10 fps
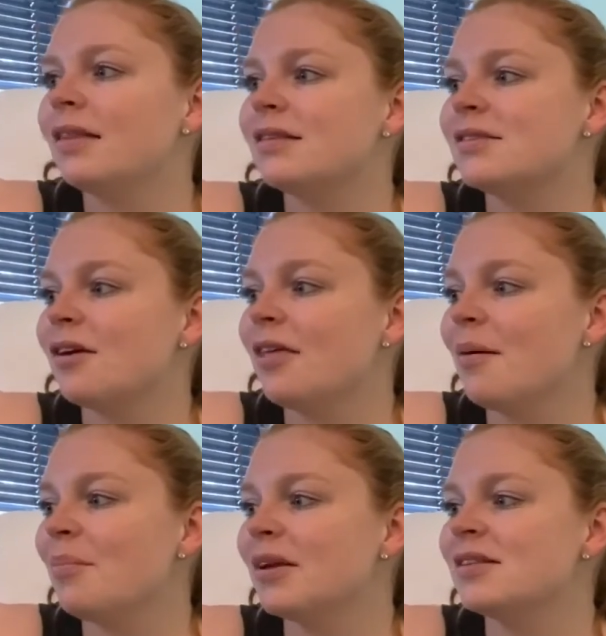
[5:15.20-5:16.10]
So
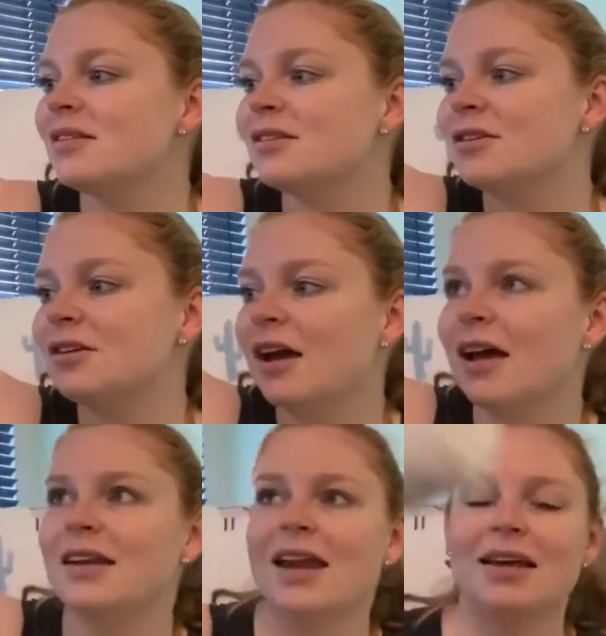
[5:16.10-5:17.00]
that brings on to
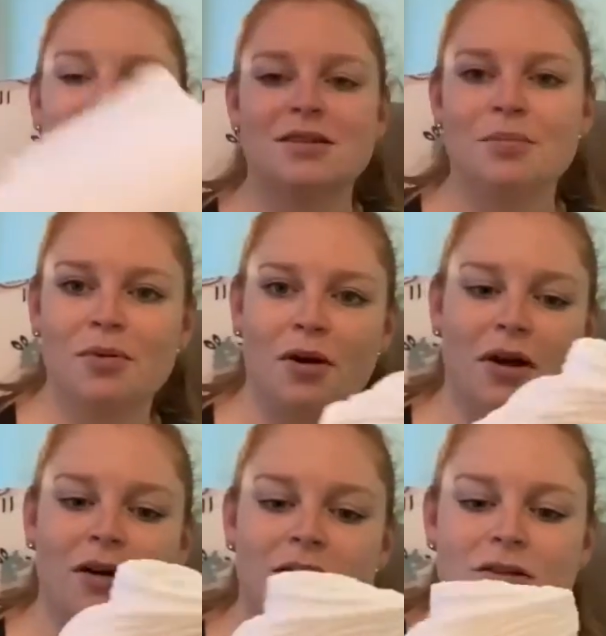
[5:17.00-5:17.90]
our next
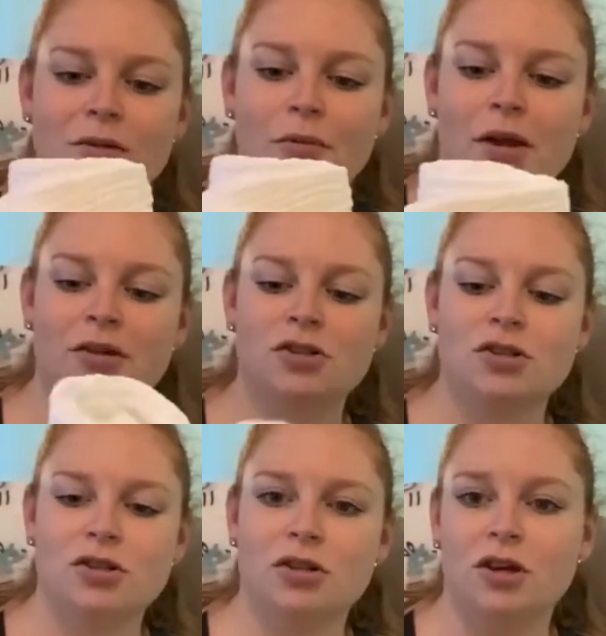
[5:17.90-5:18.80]
product, which
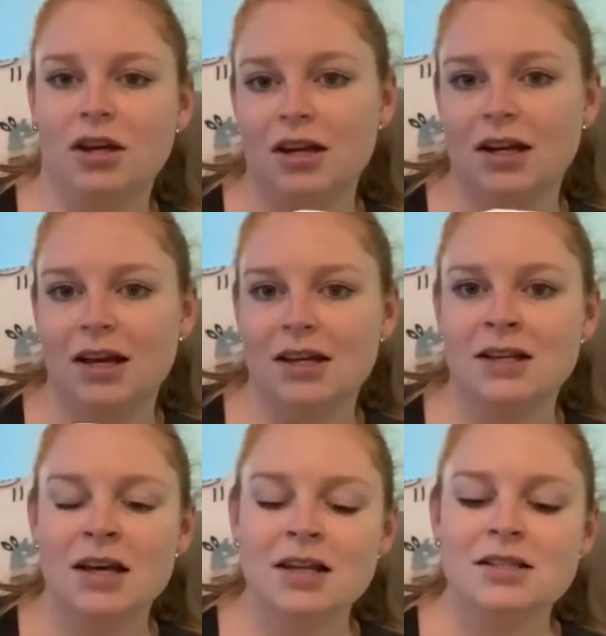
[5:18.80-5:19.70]
you're gonna need.
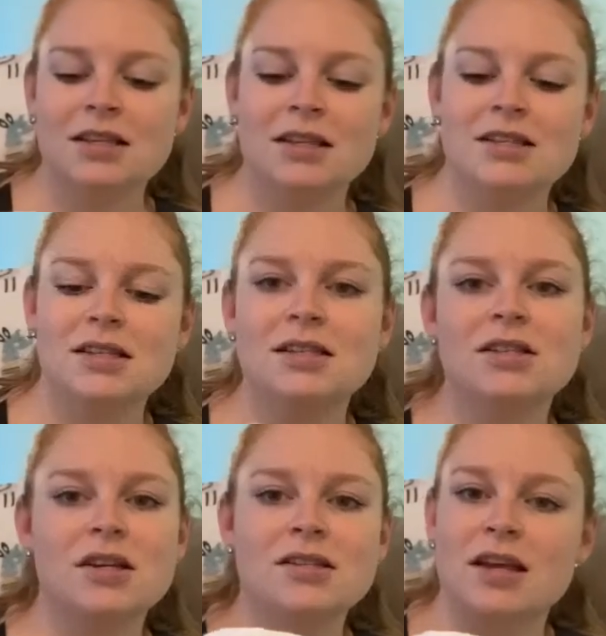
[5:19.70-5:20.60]
So this is
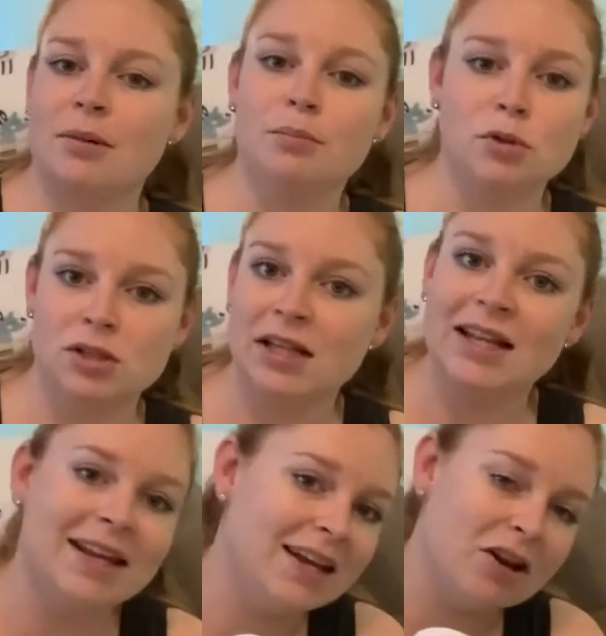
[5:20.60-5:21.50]
just a
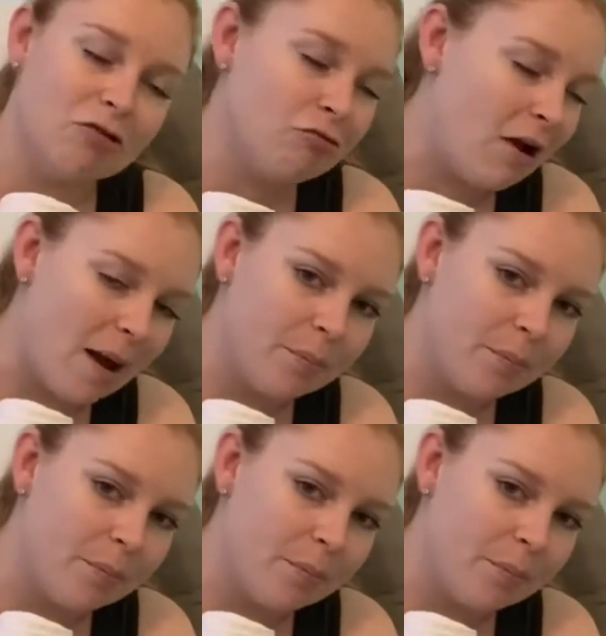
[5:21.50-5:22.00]
muslin wrap.